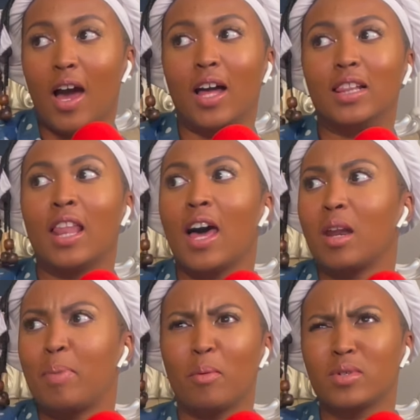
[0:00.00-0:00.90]
A lot
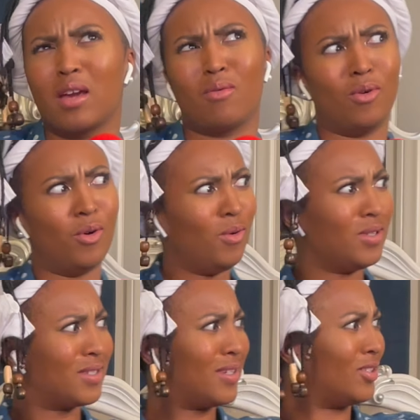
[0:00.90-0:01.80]
of people was like, well, who
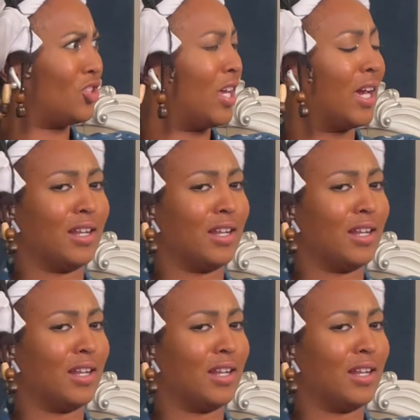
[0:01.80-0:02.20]
is this chick?